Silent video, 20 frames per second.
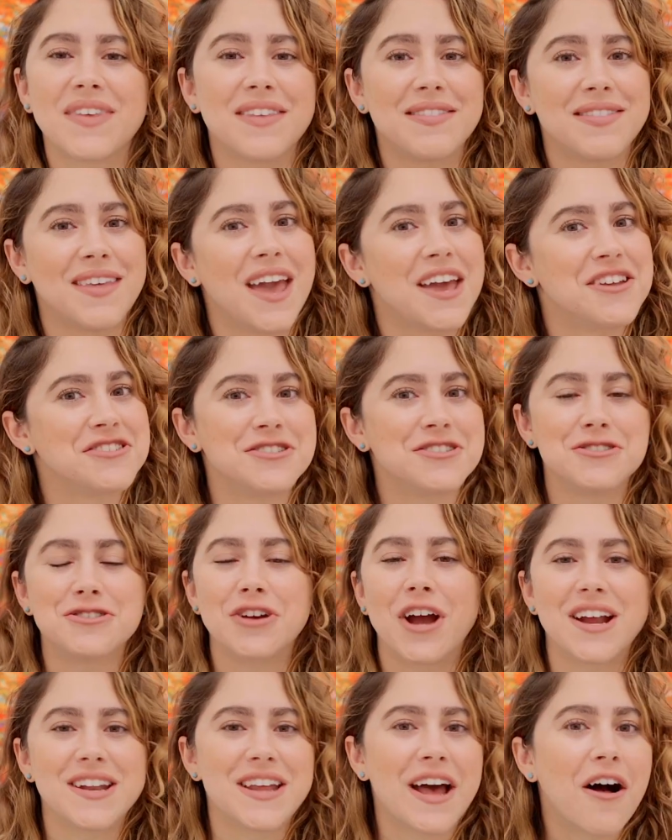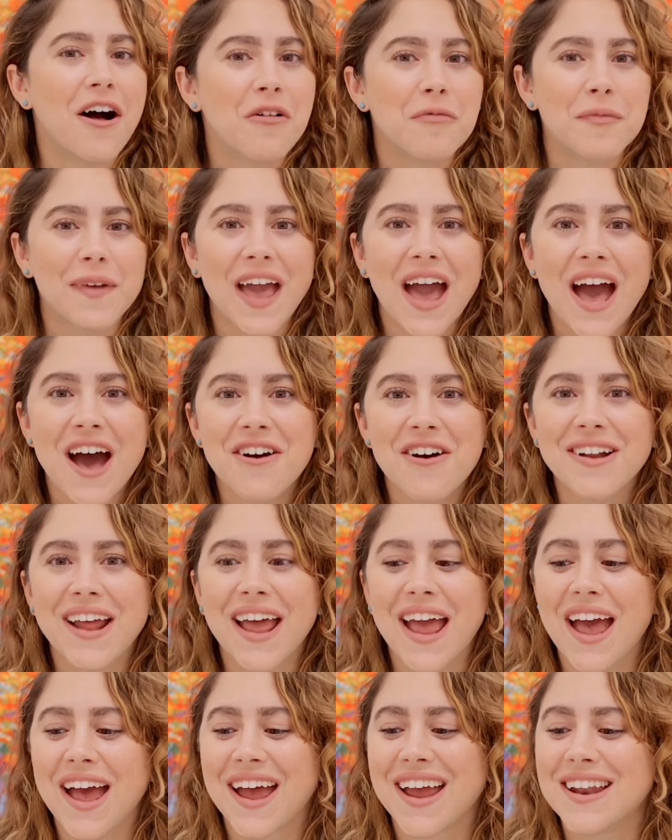the agent tried to help me out
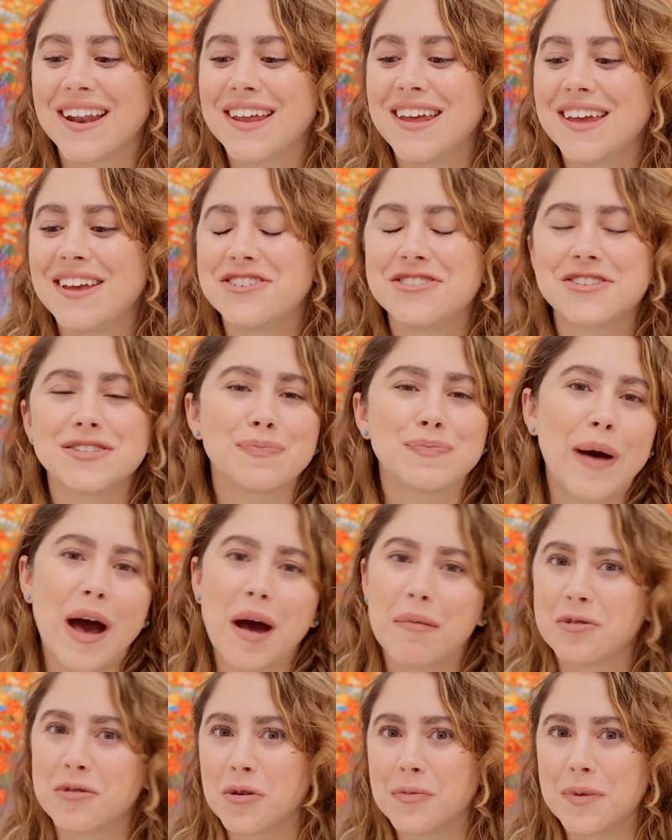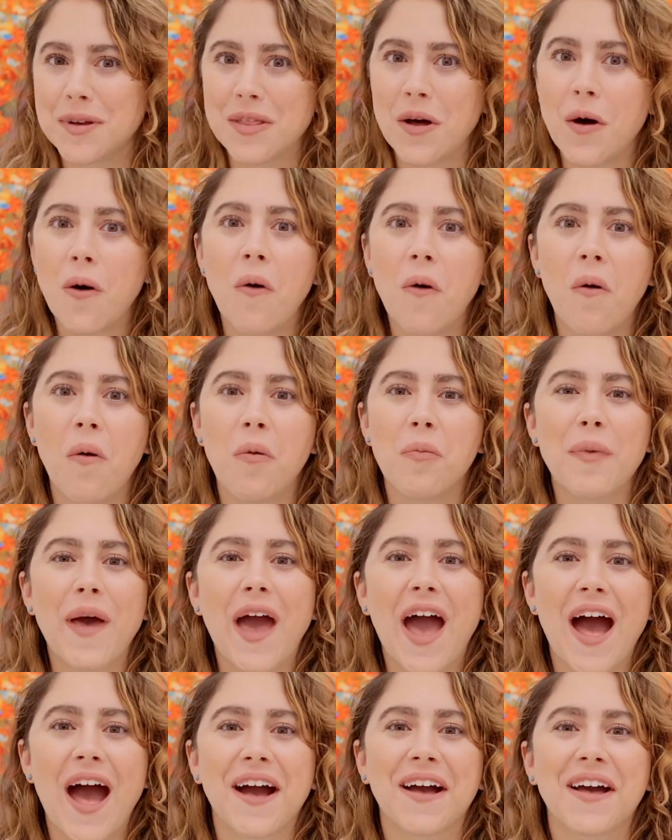and he just popped open the whole
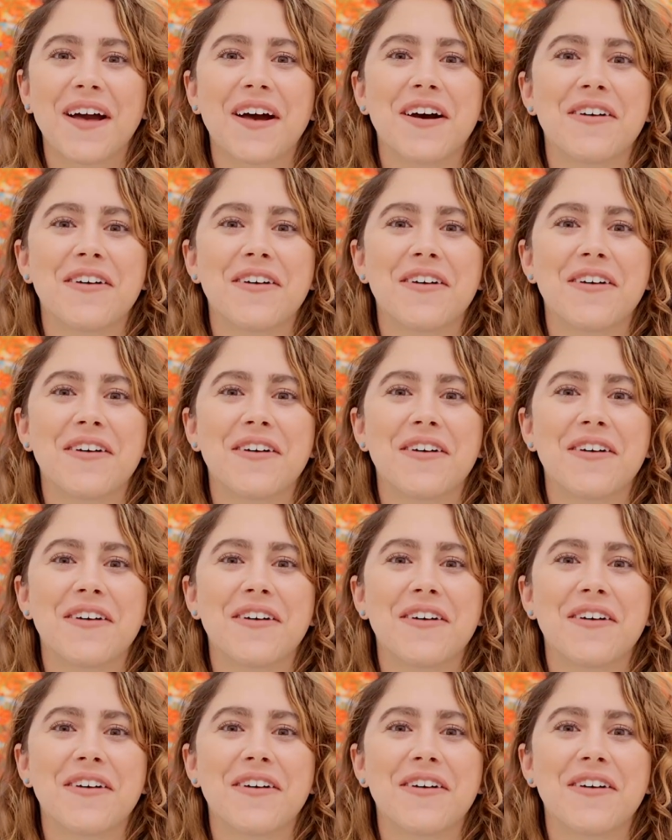back